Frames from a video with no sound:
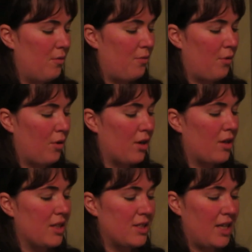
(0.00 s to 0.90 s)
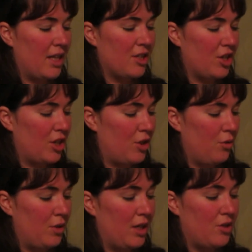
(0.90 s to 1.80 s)
for the Salish and
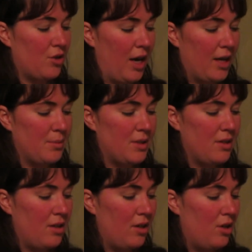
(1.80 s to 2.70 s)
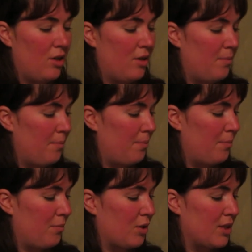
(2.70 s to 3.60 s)
Kootenai tribes
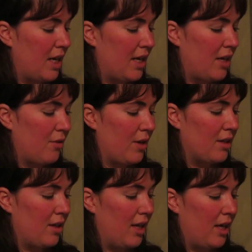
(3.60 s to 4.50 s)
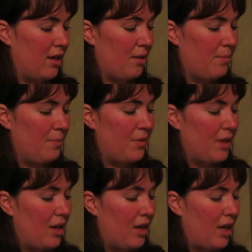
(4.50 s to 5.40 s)
residing around the lake.
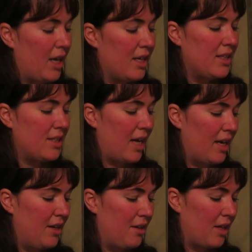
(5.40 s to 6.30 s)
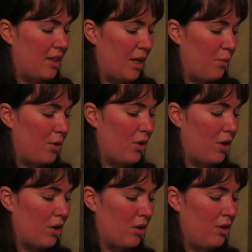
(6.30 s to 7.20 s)
It is said that they would
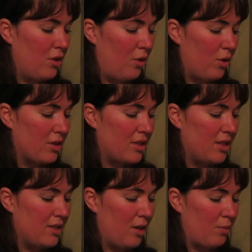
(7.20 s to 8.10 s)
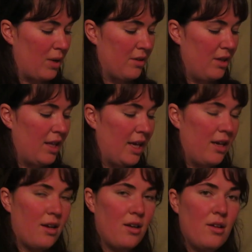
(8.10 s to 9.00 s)
herd the horses around the
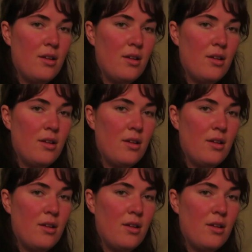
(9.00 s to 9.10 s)
lake